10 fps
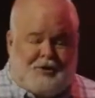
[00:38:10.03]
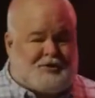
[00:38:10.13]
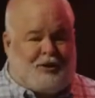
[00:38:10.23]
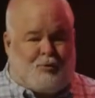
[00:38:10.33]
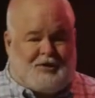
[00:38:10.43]
that
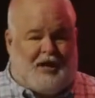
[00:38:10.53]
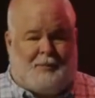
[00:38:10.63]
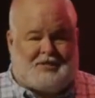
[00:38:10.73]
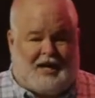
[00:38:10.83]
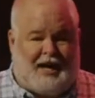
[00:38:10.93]
there would come
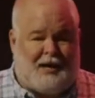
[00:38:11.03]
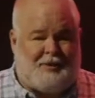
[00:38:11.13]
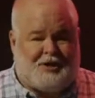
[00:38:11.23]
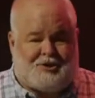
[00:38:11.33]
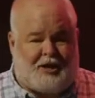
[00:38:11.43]
a time
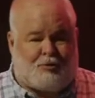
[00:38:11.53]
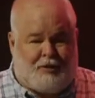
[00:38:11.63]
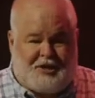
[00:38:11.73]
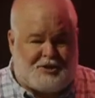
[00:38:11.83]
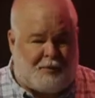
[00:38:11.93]
and a
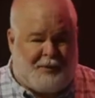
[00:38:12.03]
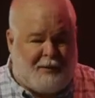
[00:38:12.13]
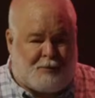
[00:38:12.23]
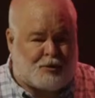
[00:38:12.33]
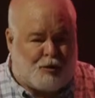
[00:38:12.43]
generation of
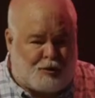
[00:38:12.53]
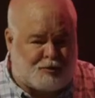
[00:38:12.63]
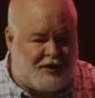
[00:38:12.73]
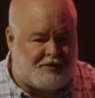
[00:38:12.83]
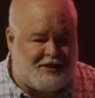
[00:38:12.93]
people, a
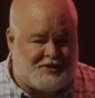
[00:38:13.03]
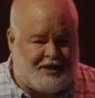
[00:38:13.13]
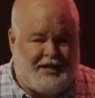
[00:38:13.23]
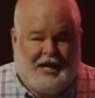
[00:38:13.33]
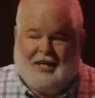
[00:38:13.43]
culture, and
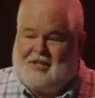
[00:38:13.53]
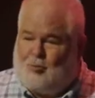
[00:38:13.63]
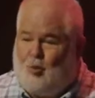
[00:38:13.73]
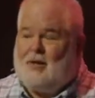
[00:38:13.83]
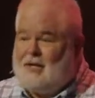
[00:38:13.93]
ethnicity
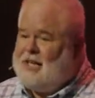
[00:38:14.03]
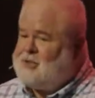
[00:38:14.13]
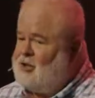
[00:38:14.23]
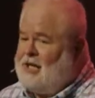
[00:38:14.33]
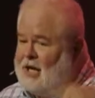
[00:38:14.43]
that wouldn't
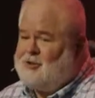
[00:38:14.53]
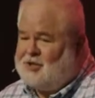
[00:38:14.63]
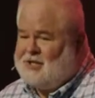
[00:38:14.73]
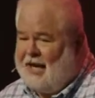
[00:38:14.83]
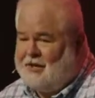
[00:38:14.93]
necessarily
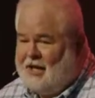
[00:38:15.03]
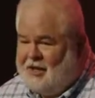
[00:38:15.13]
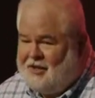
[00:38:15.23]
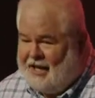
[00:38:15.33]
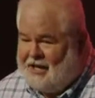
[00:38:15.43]
understand
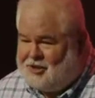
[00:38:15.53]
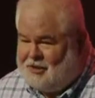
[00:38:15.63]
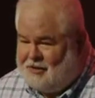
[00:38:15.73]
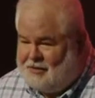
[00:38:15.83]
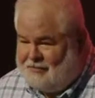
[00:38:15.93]
the
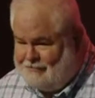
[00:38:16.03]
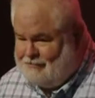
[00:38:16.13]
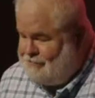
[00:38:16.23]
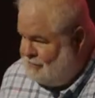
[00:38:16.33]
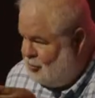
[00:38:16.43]
ancient
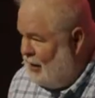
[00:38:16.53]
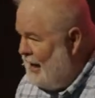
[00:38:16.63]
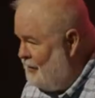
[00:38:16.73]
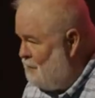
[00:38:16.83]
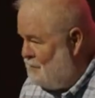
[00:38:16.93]

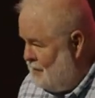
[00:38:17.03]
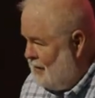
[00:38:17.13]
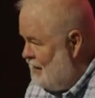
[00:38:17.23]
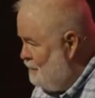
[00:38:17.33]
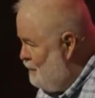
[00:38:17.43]
rite of
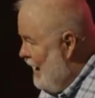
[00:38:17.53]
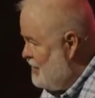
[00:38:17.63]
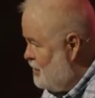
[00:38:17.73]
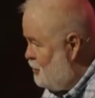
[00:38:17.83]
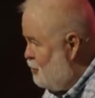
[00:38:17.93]

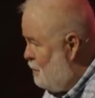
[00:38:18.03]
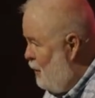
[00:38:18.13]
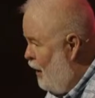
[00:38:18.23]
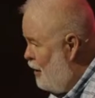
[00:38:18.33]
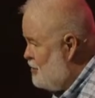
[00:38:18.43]
passing through the
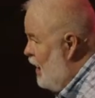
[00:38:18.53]
parts,